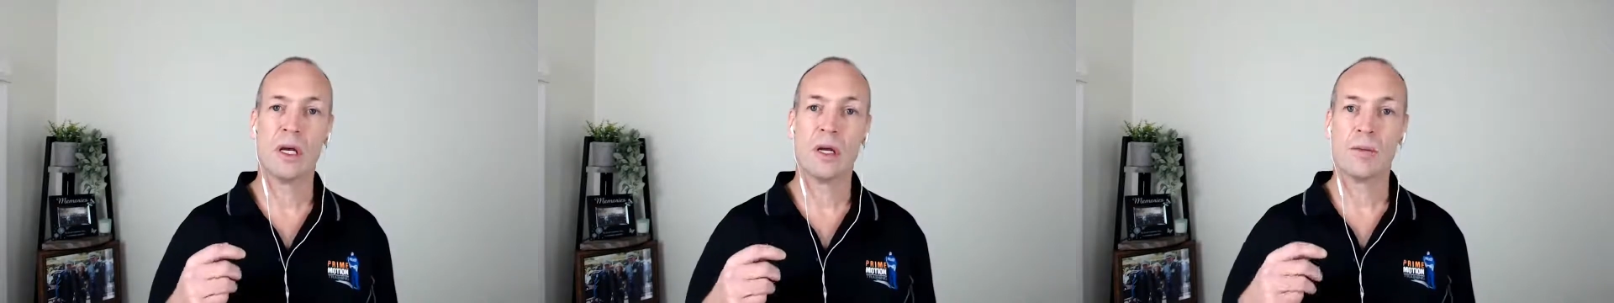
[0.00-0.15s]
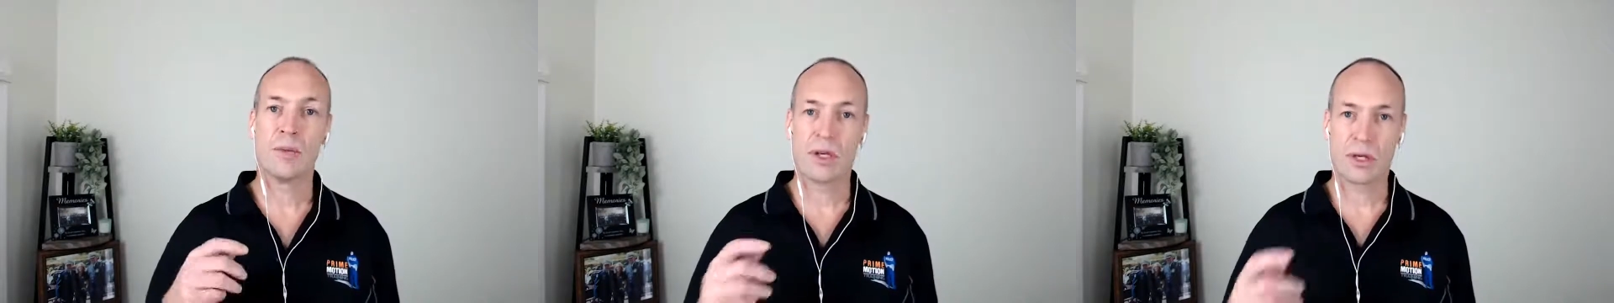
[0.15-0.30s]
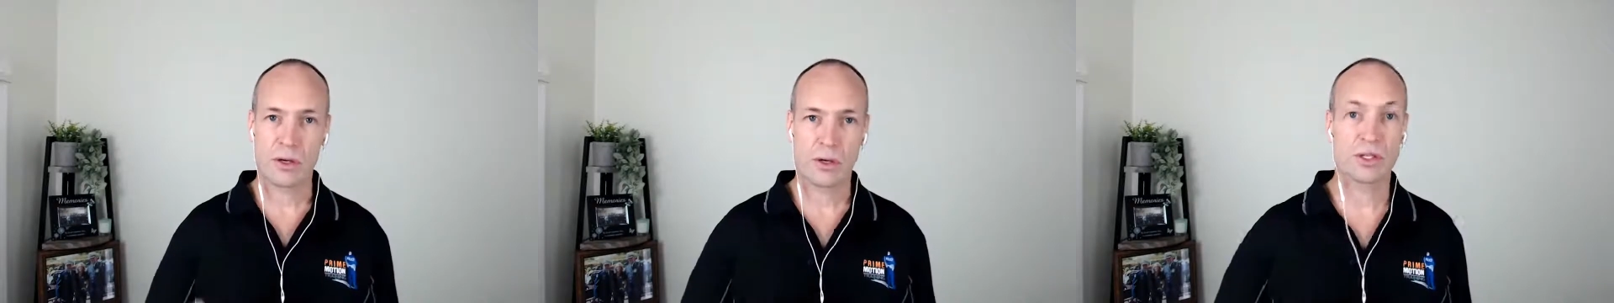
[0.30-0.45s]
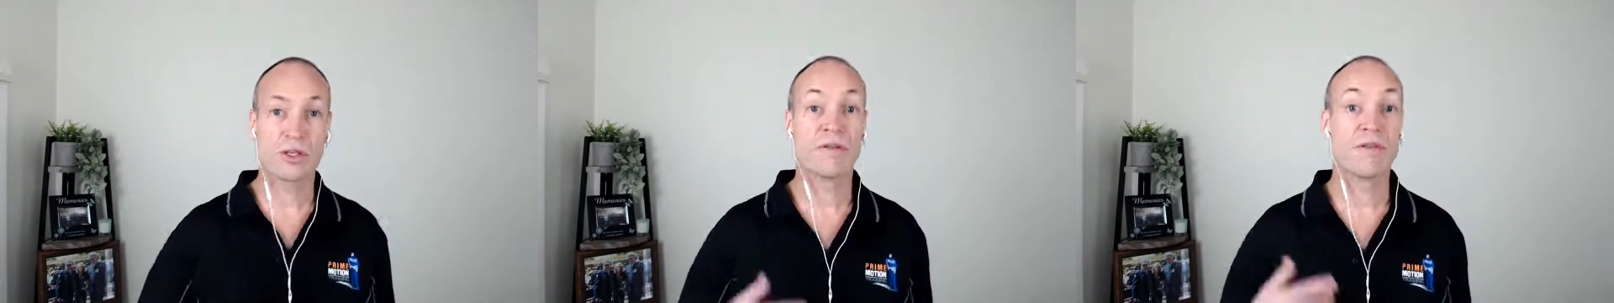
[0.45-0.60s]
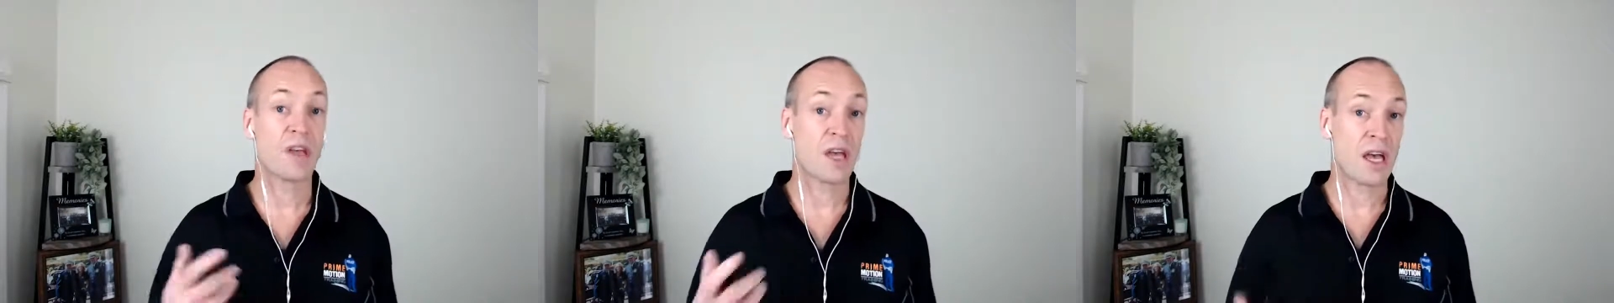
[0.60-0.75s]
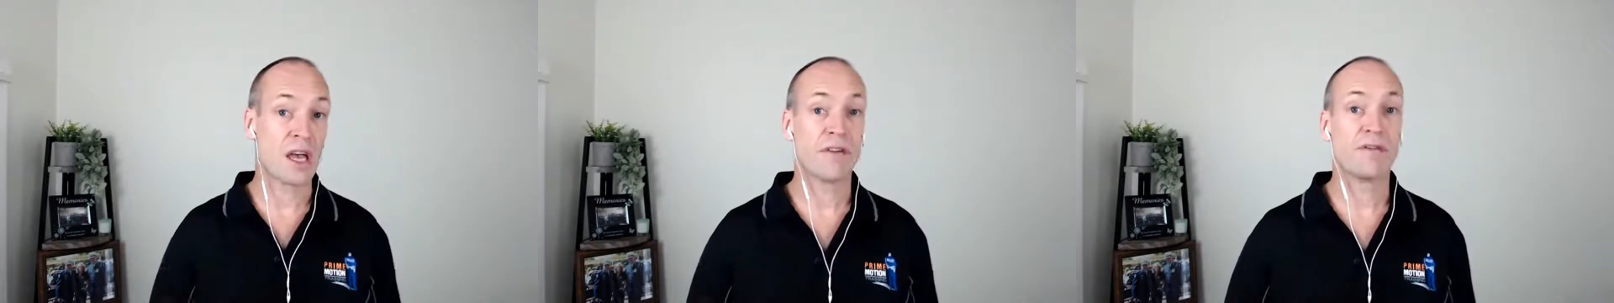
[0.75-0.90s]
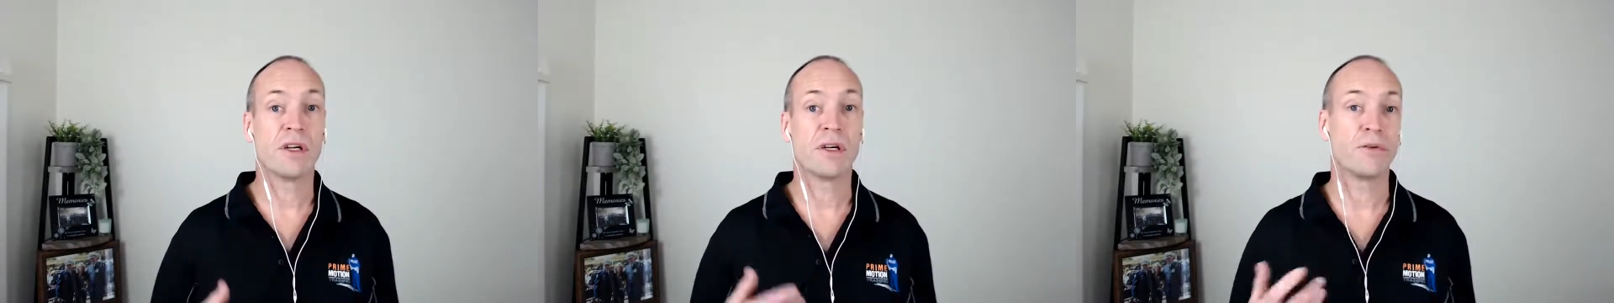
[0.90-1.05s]
because of the
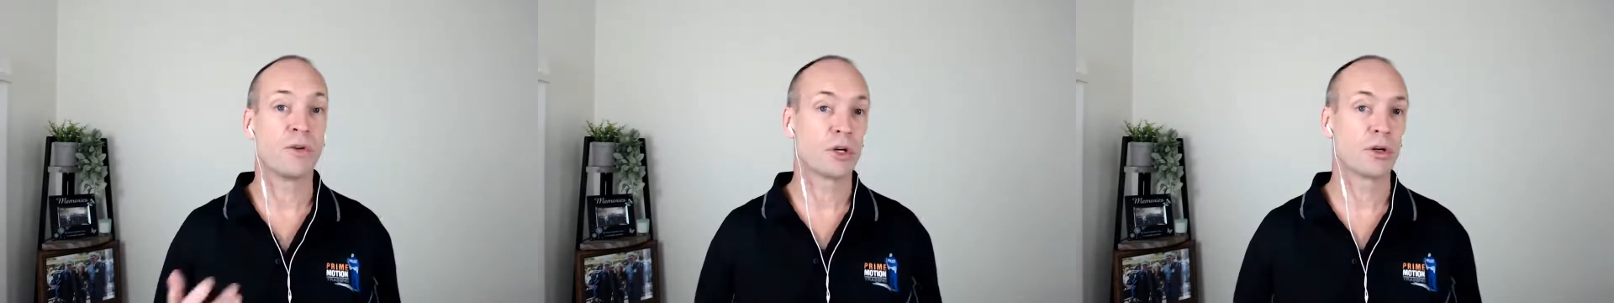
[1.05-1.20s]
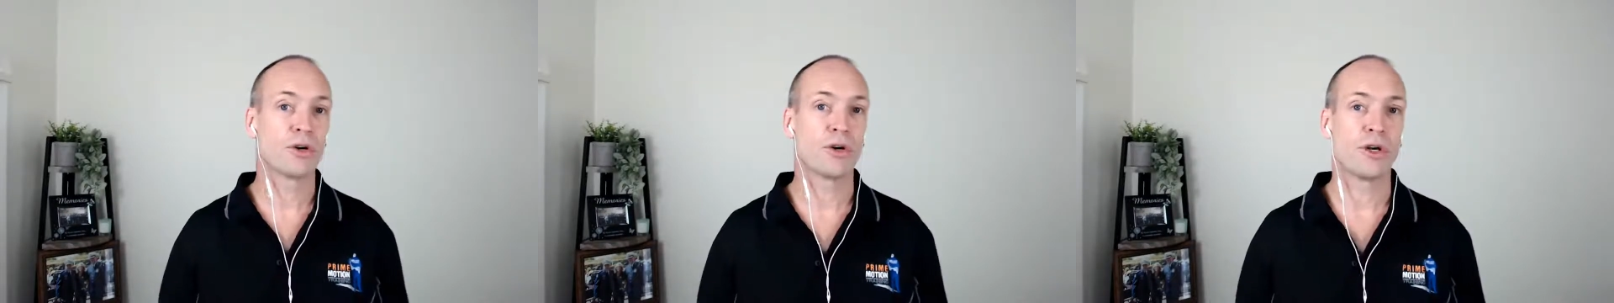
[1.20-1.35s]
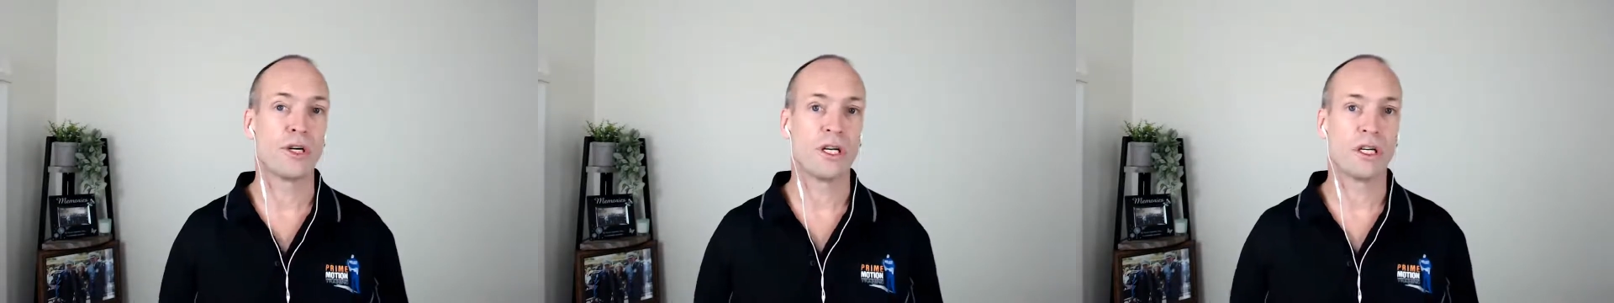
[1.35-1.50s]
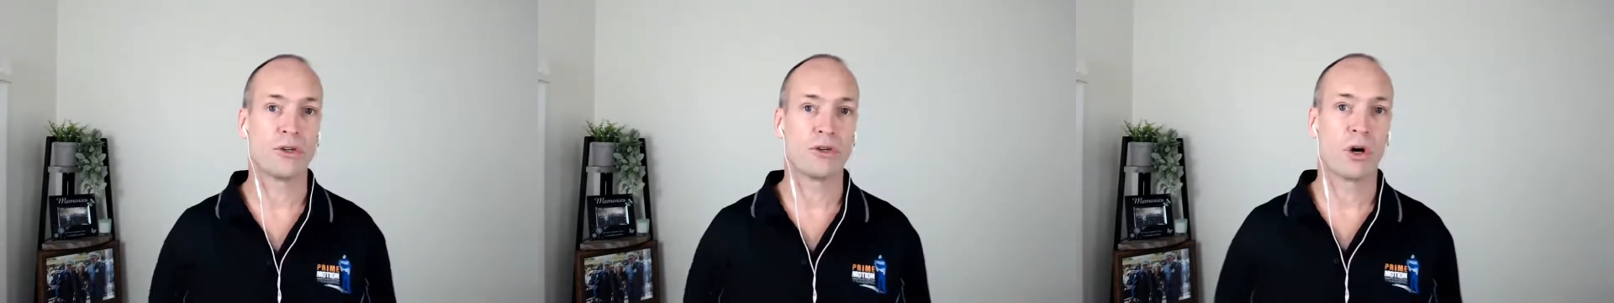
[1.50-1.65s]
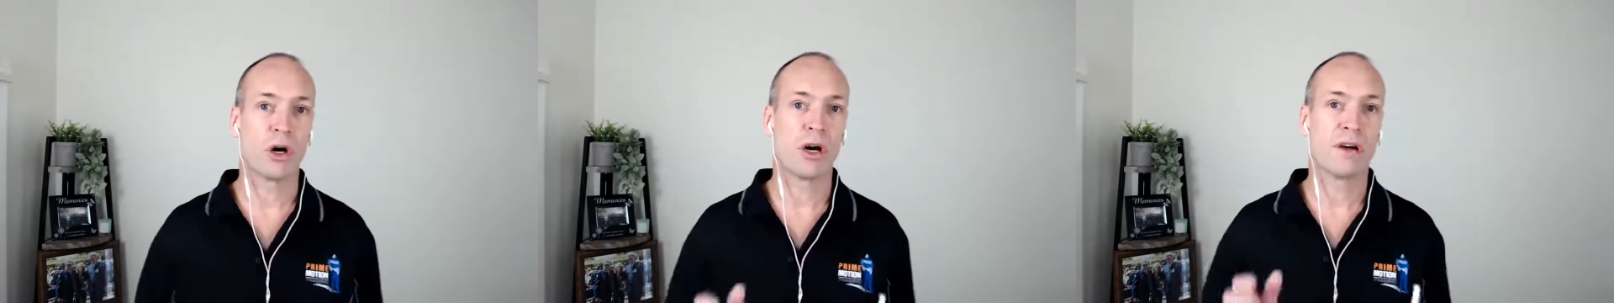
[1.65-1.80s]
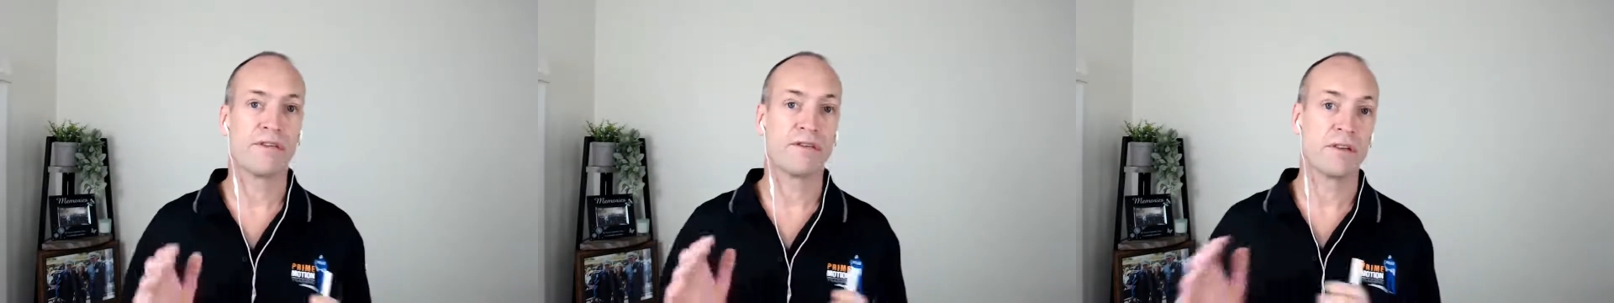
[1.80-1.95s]
heavy recruiting drive